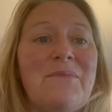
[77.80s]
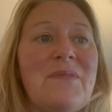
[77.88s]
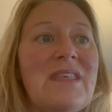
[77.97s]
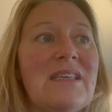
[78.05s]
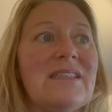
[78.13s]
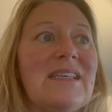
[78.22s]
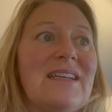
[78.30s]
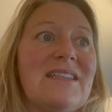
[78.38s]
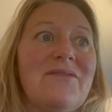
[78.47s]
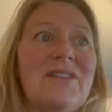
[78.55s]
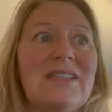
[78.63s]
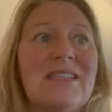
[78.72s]
These
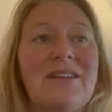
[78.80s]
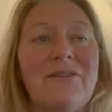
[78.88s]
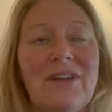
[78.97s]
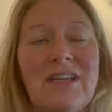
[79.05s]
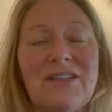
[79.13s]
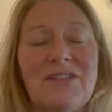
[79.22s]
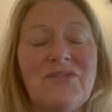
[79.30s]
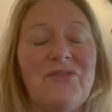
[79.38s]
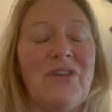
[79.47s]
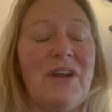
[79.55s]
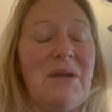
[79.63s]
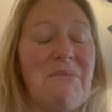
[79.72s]
activities can range
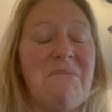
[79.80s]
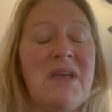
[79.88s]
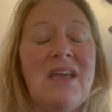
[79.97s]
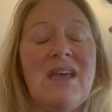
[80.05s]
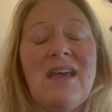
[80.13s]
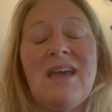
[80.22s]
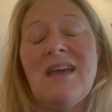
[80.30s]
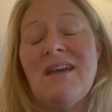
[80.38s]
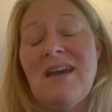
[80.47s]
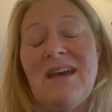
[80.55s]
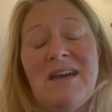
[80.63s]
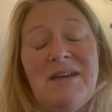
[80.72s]
from
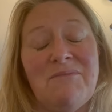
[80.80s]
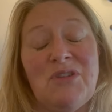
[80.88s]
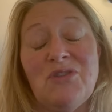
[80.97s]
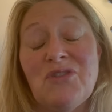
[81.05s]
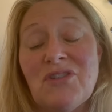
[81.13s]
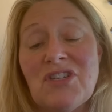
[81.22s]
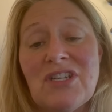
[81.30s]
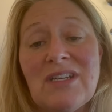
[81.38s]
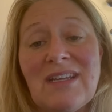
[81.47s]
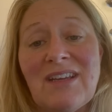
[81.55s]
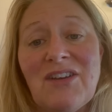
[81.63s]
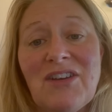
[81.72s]
nutrition
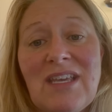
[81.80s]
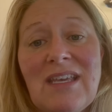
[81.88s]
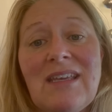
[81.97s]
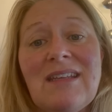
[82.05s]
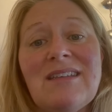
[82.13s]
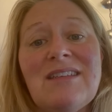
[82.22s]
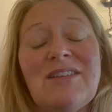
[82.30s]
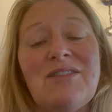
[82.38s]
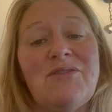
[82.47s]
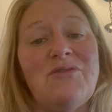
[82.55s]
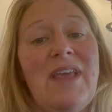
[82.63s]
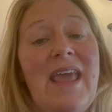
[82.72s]
and cooking
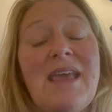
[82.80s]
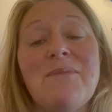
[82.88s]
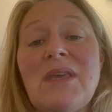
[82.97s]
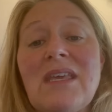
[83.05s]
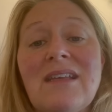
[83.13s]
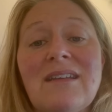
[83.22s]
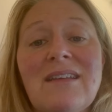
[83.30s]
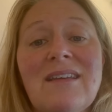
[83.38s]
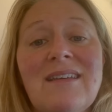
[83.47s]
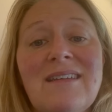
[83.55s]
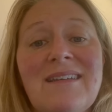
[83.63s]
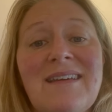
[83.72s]
to gaming
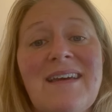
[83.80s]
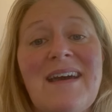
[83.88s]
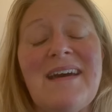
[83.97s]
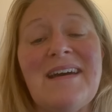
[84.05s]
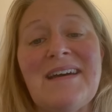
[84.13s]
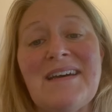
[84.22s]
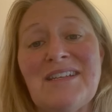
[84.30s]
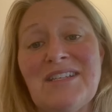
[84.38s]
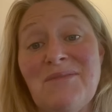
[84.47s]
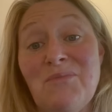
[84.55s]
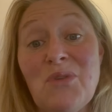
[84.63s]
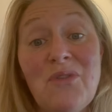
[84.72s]

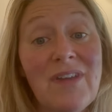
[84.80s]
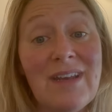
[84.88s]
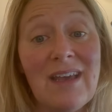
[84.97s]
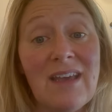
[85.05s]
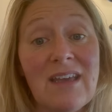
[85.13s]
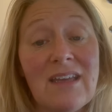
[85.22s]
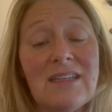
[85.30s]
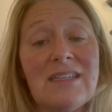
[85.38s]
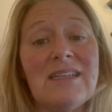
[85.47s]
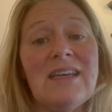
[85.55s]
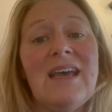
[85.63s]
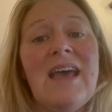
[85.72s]
to movie
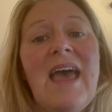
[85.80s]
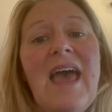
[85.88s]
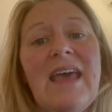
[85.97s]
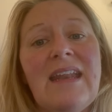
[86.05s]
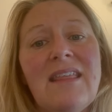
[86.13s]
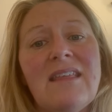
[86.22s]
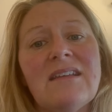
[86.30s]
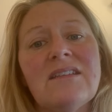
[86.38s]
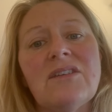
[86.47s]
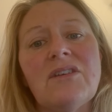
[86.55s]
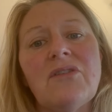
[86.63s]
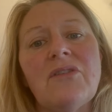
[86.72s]
night, anything
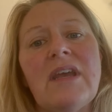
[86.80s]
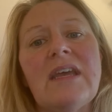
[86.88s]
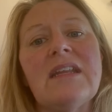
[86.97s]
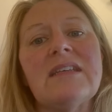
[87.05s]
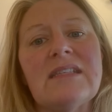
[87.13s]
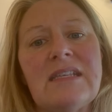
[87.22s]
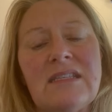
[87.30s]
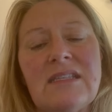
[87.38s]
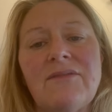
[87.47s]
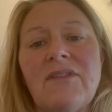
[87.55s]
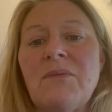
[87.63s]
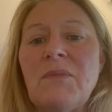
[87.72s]
to create a
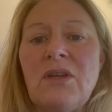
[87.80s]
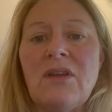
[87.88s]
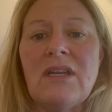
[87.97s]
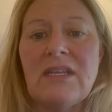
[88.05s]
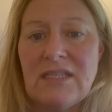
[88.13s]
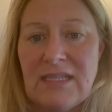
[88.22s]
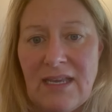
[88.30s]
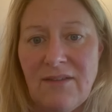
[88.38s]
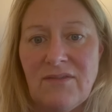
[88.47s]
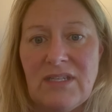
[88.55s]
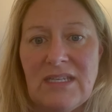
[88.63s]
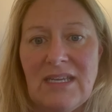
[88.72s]
sense of community,
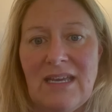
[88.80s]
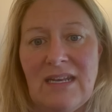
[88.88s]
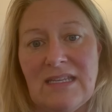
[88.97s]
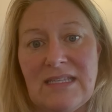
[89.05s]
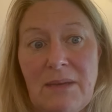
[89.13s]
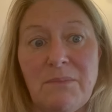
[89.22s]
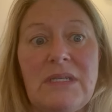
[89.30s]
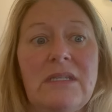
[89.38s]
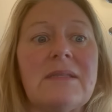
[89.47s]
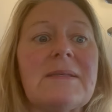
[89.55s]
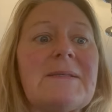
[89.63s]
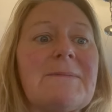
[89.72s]
safety, and
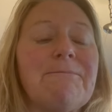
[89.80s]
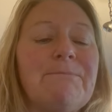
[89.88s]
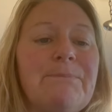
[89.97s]
acceptance.